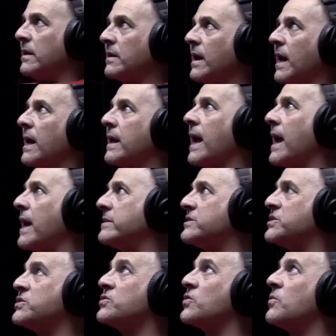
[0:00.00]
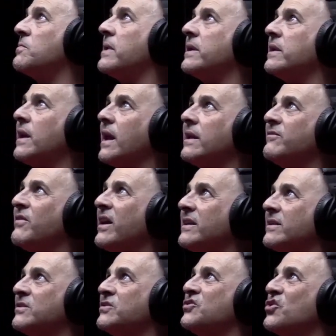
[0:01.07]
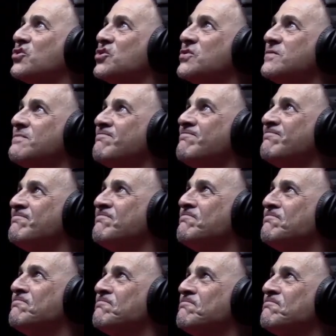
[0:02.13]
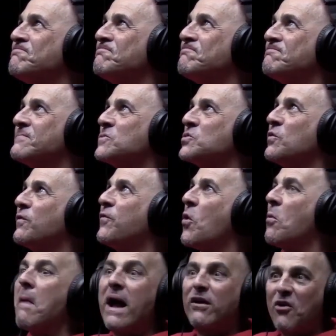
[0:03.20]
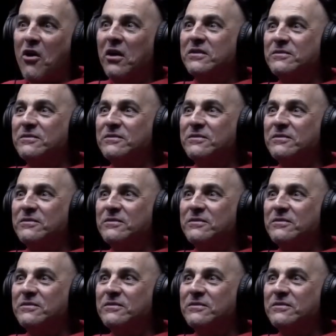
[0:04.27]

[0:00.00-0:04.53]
I had so many, right? Just to fall back on.